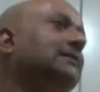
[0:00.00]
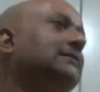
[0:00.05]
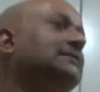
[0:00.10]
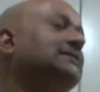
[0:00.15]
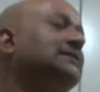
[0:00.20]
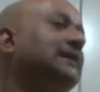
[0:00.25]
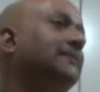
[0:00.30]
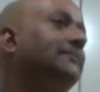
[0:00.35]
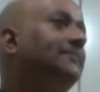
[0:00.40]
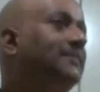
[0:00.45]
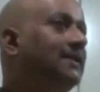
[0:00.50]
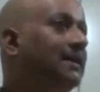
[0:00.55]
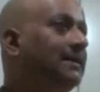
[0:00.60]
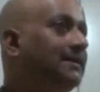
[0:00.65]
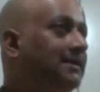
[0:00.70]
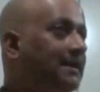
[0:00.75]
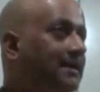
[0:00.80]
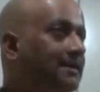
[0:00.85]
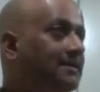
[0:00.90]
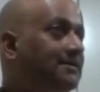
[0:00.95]

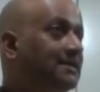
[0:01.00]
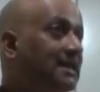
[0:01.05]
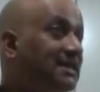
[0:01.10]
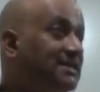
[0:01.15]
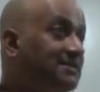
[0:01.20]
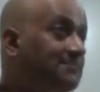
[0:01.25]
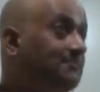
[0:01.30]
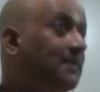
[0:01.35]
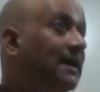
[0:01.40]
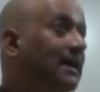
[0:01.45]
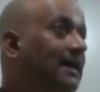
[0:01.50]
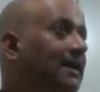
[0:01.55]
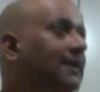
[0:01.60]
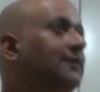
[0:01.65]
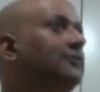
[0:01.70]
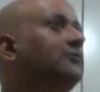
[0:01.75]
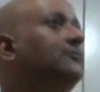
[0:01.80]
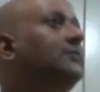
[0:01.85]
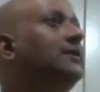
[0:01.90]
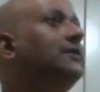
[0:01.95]
something that is
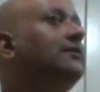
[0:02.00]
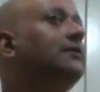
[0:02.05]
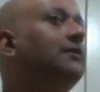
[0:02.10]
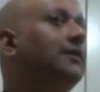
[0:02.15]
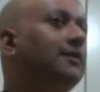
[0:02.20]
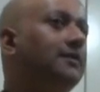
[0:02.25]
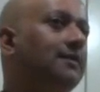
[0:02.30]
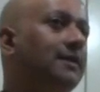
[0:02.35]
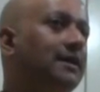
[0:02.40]
aspiring to be God.